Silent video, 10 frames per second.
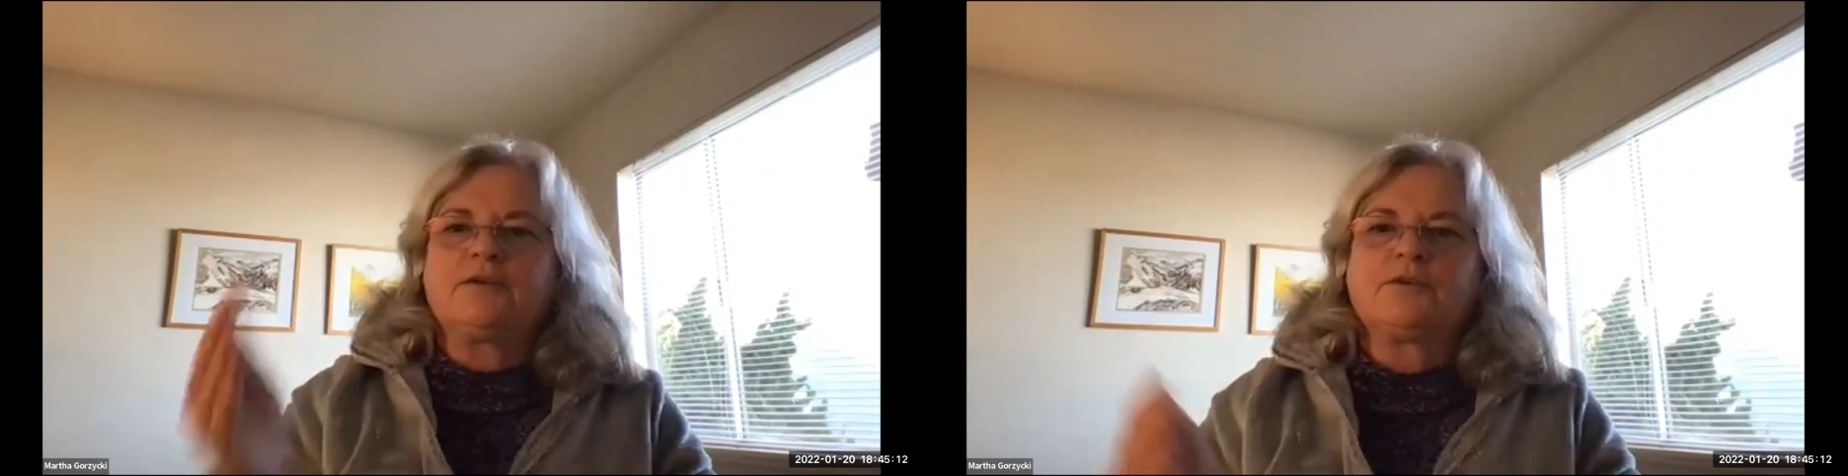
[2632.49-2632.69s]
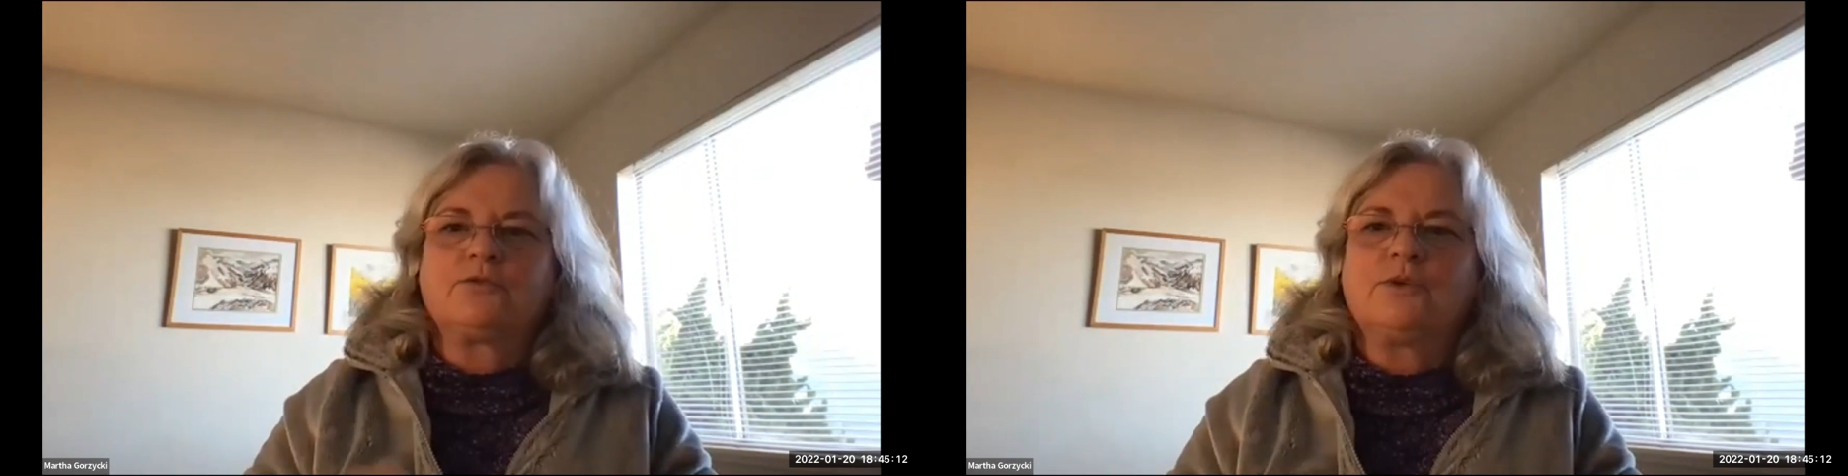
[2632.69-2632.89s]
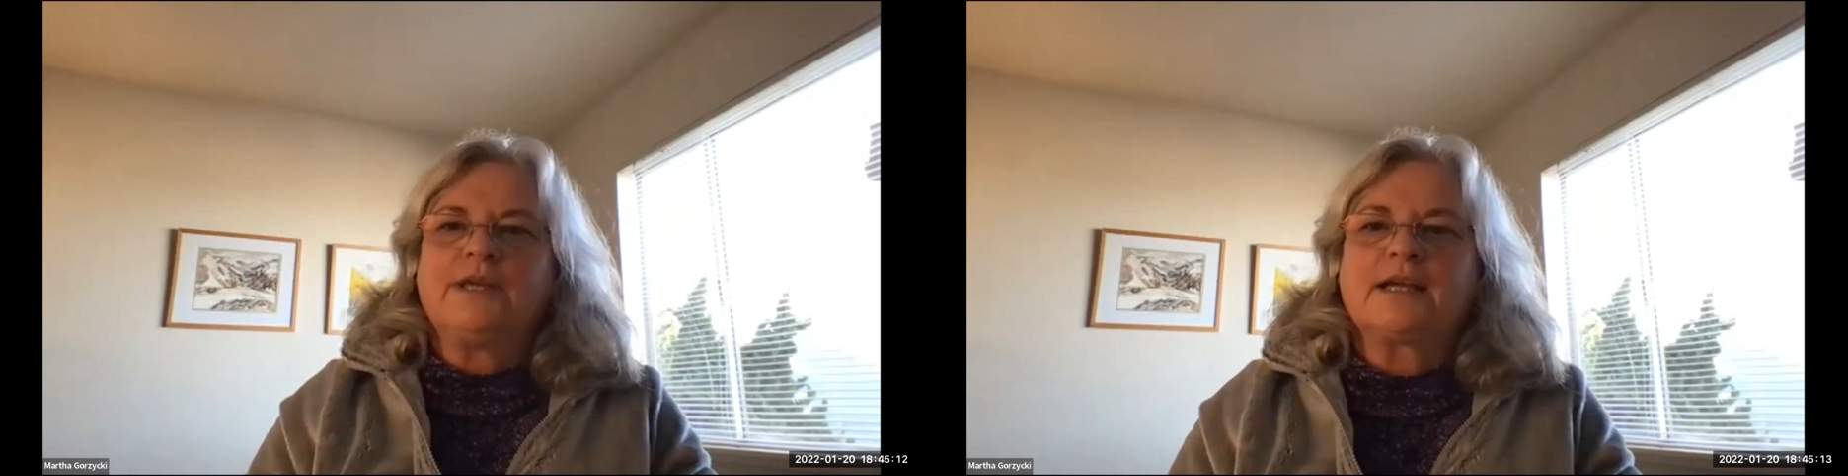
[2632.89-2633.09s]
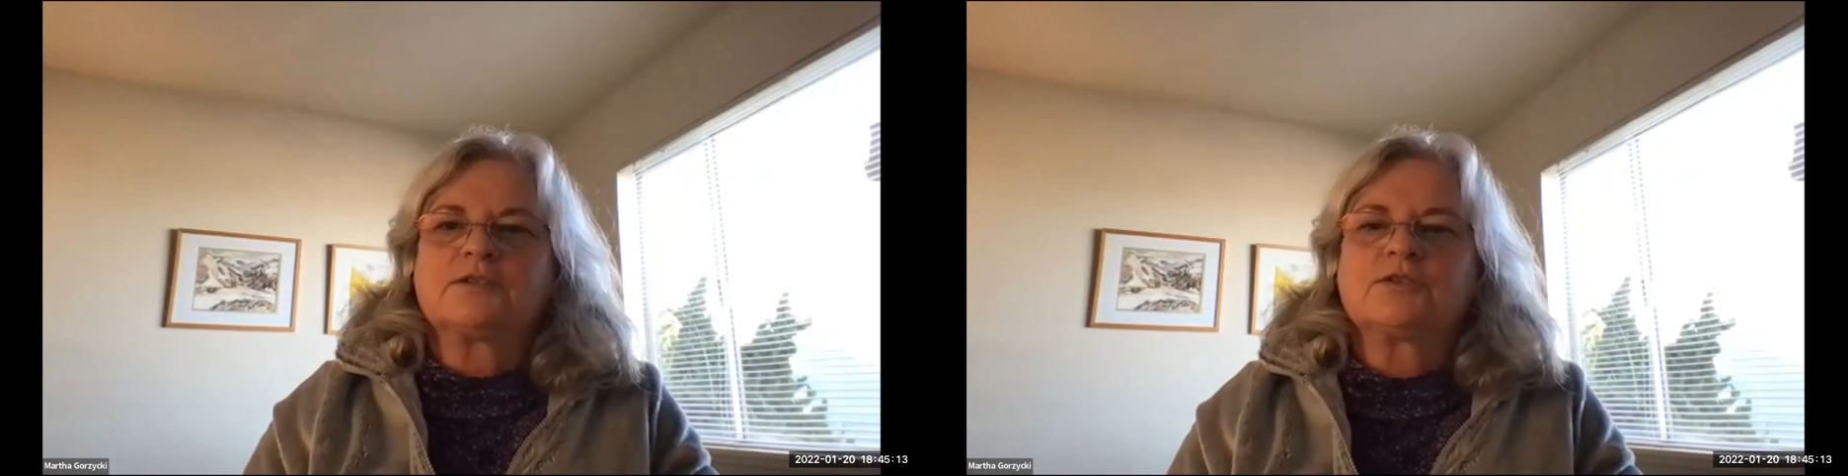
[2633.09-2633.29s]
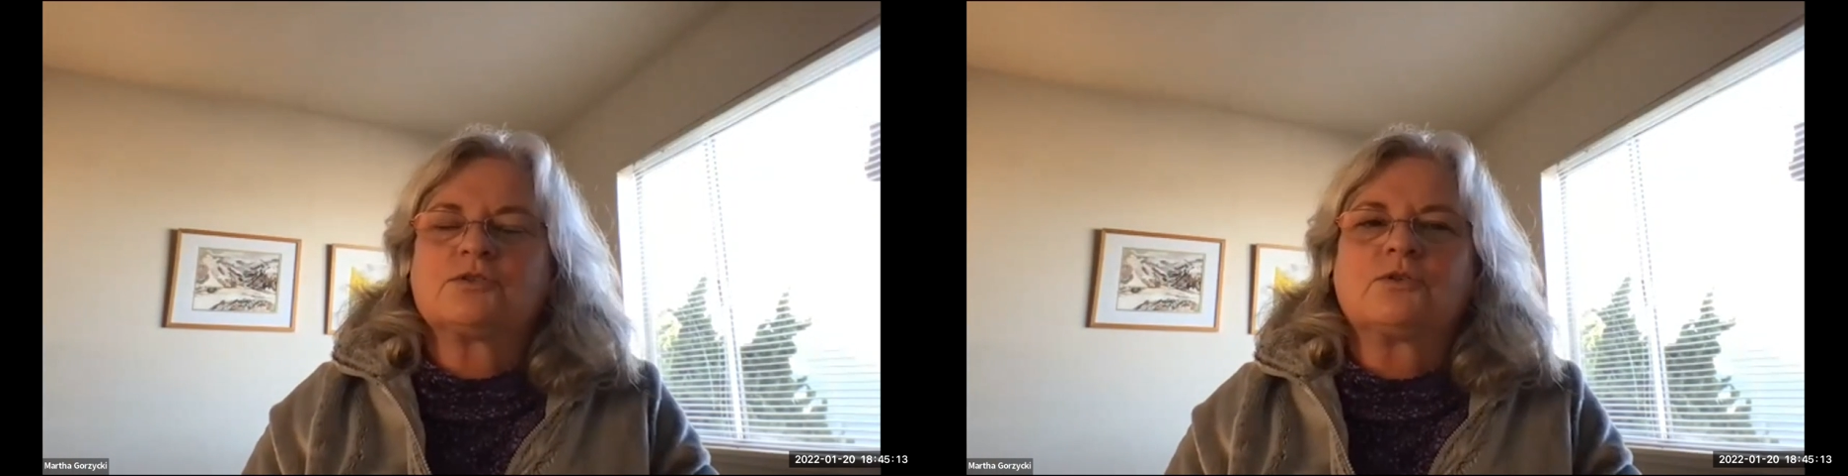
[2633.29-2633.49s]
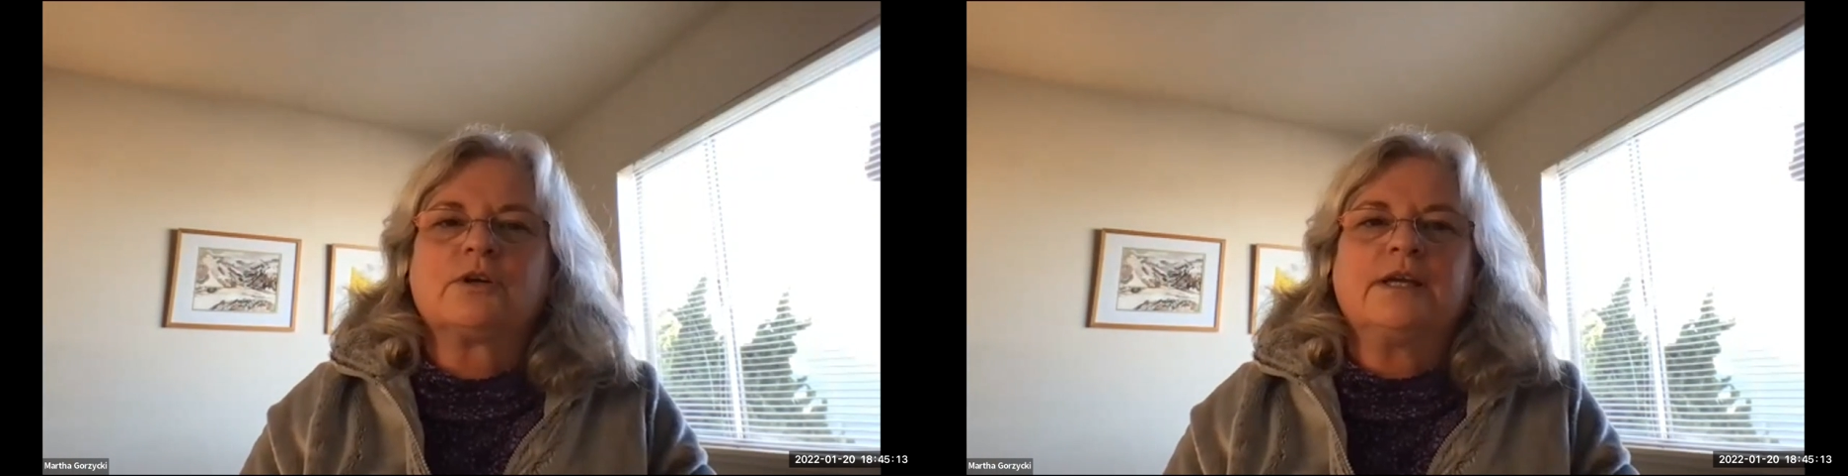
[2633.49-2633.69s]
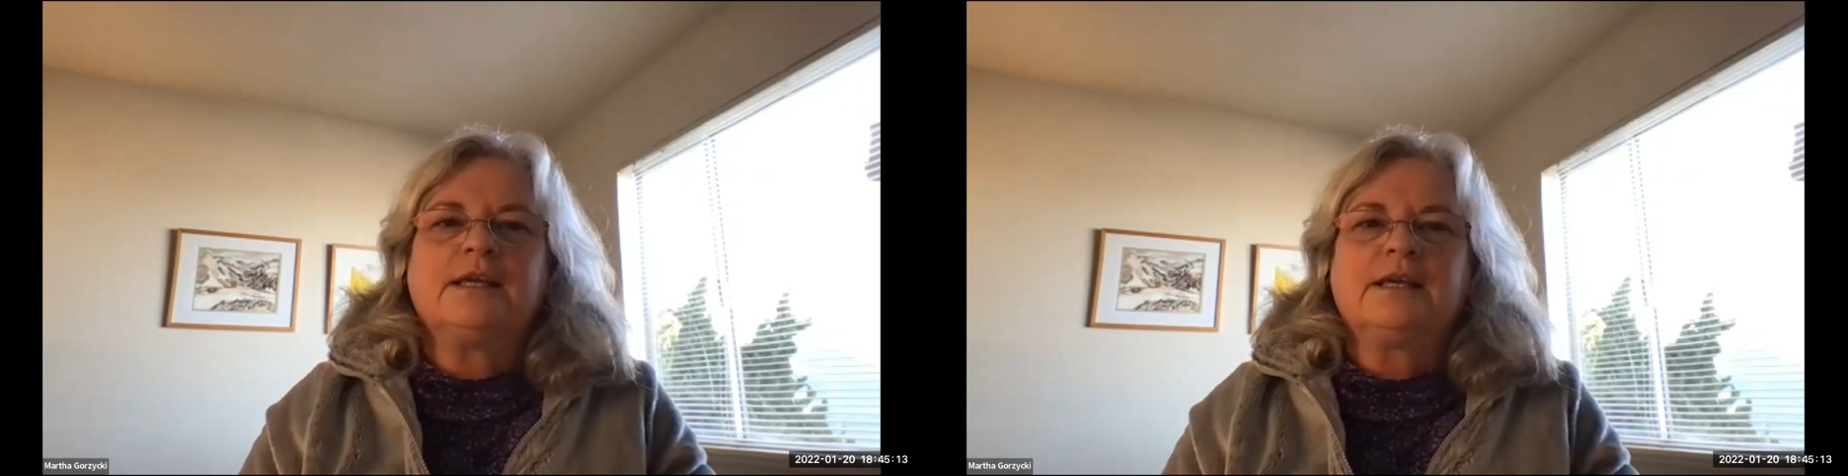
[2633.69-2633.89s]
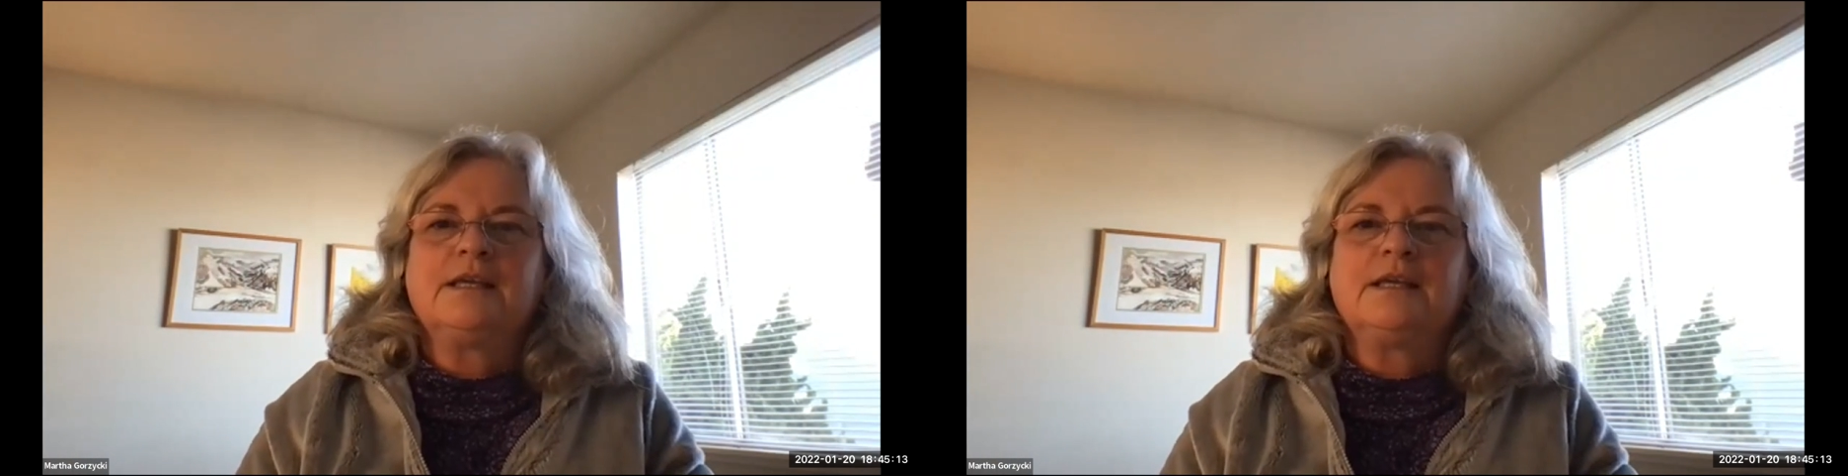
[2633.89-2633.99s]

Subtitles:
or 3-act story